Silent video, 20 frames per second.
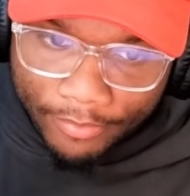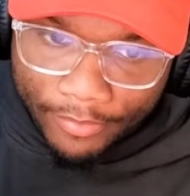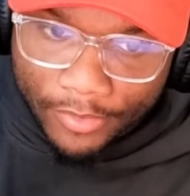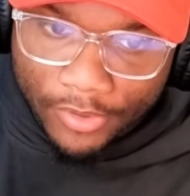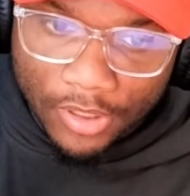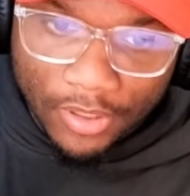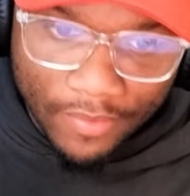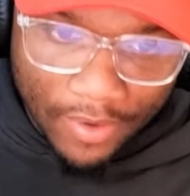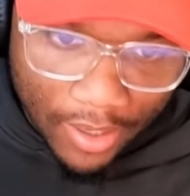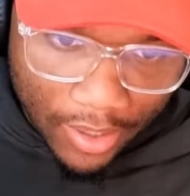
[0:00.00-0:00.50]

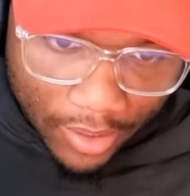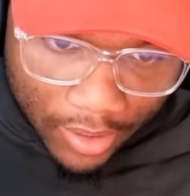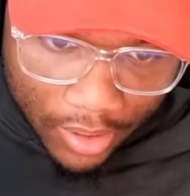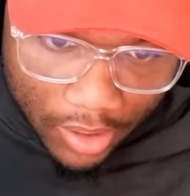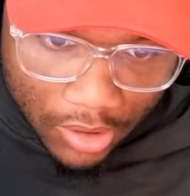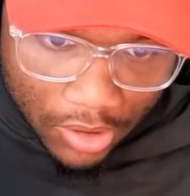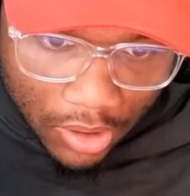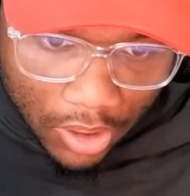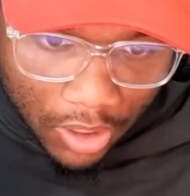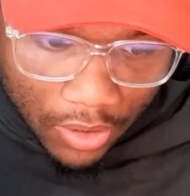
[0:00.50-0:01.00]
See if I can
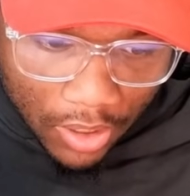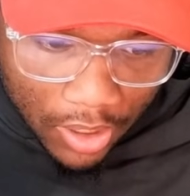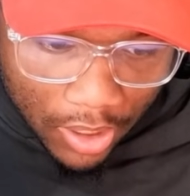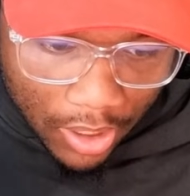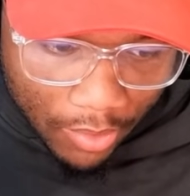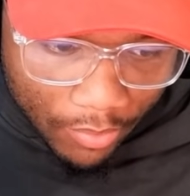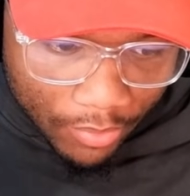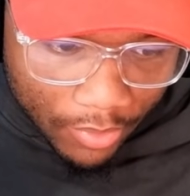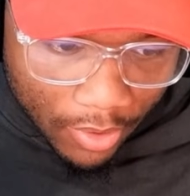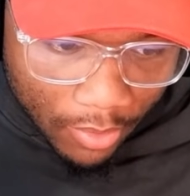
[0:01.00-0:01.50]
get y'all that.
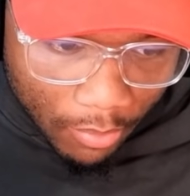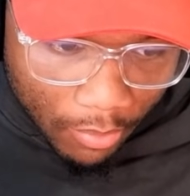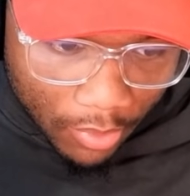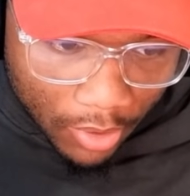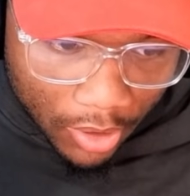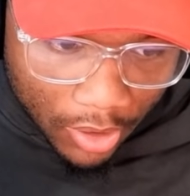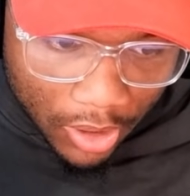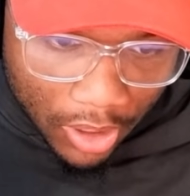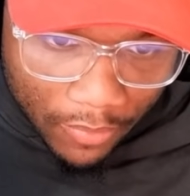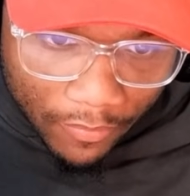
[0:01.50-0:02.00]
I want
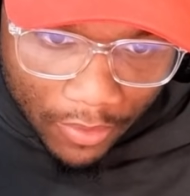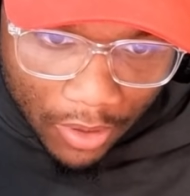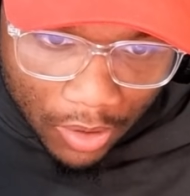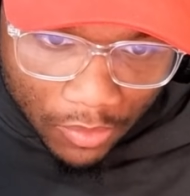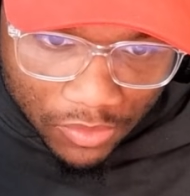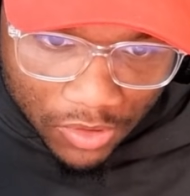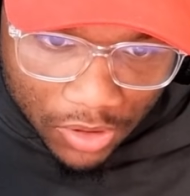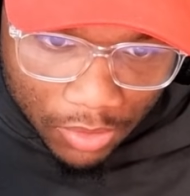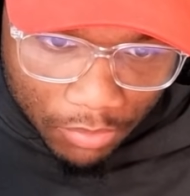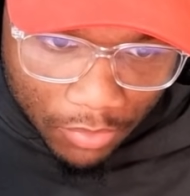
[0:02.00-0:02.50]
to leave y'all
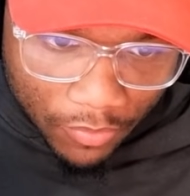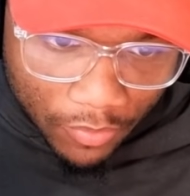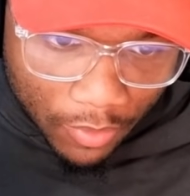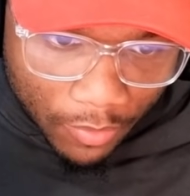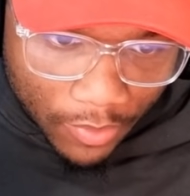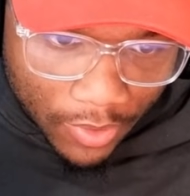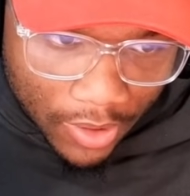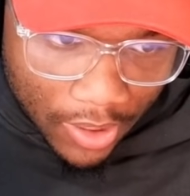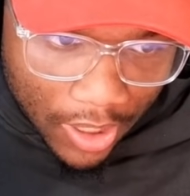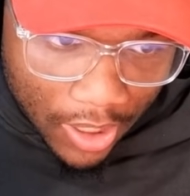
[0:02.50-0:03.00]
with something before
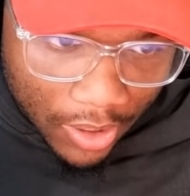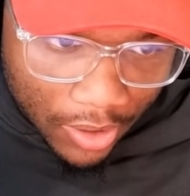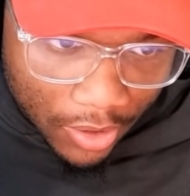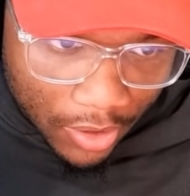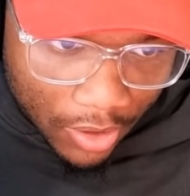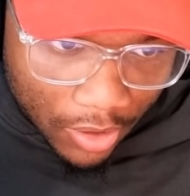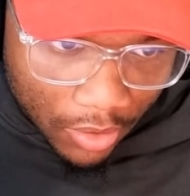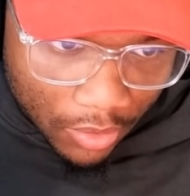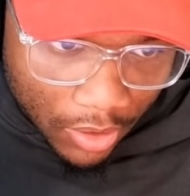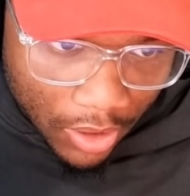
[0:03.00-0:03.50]
we get out of here.
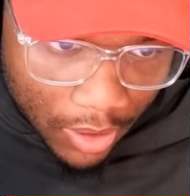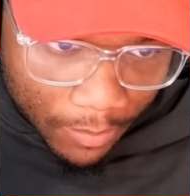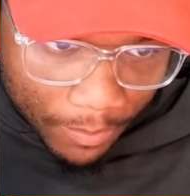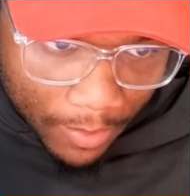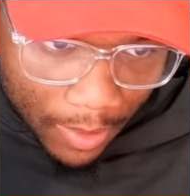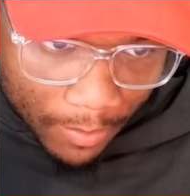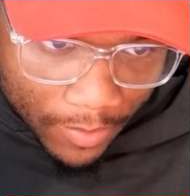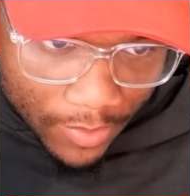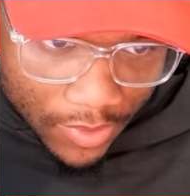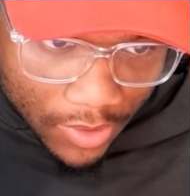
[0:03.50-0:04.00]
I know y'all
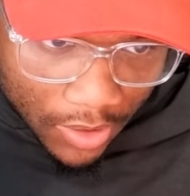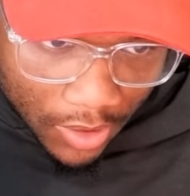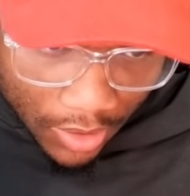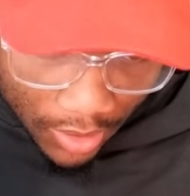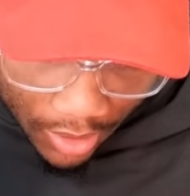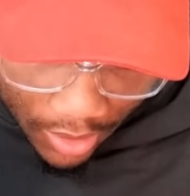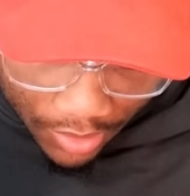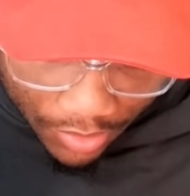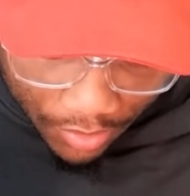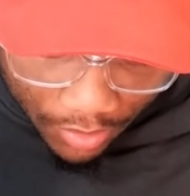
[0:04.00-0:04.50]
probably seen it
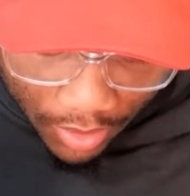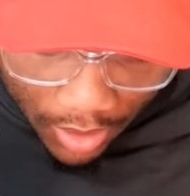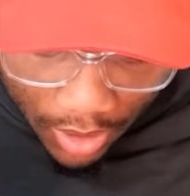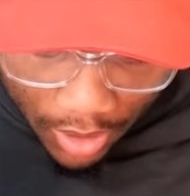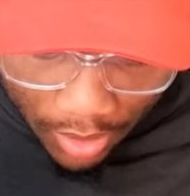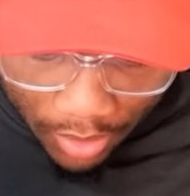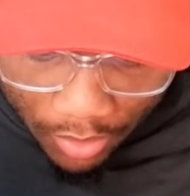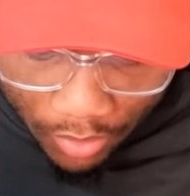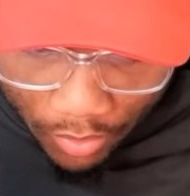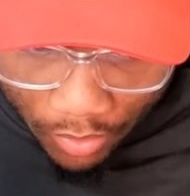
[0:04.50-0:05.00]

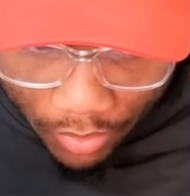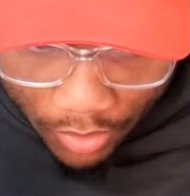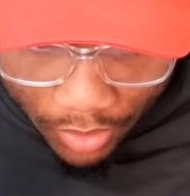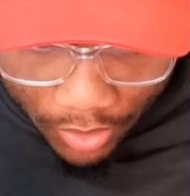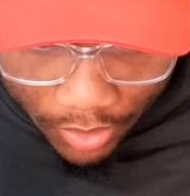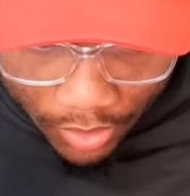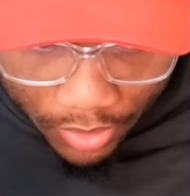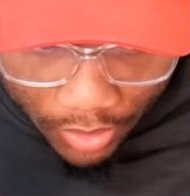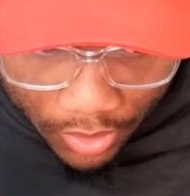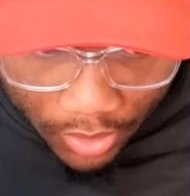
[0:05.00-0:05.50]
yesterday
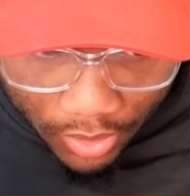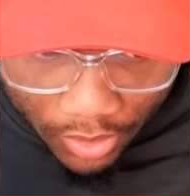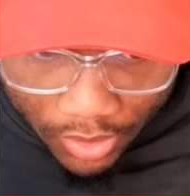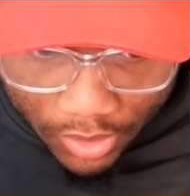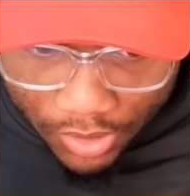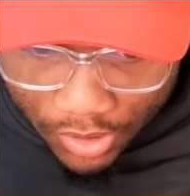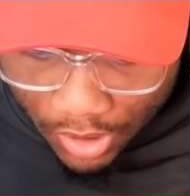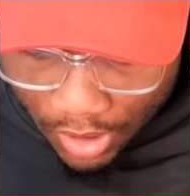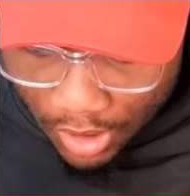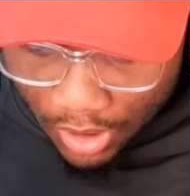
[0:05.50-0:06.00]
or
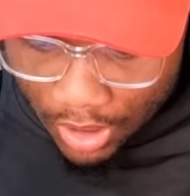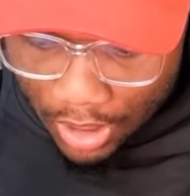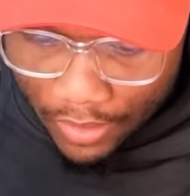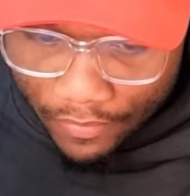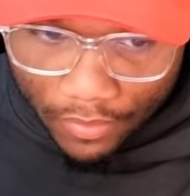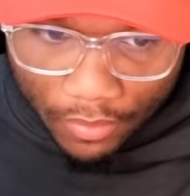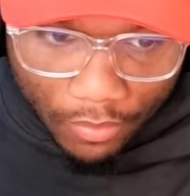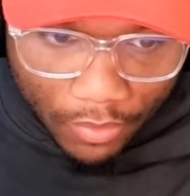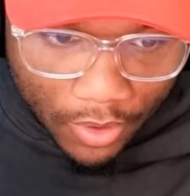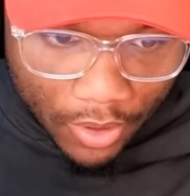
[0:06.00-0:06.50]
seen it
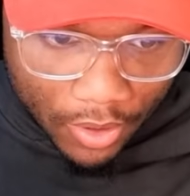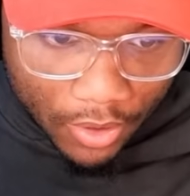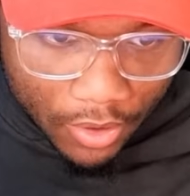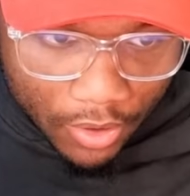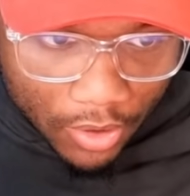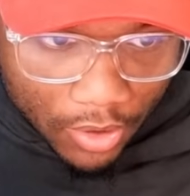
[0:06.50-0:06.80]
everywhere.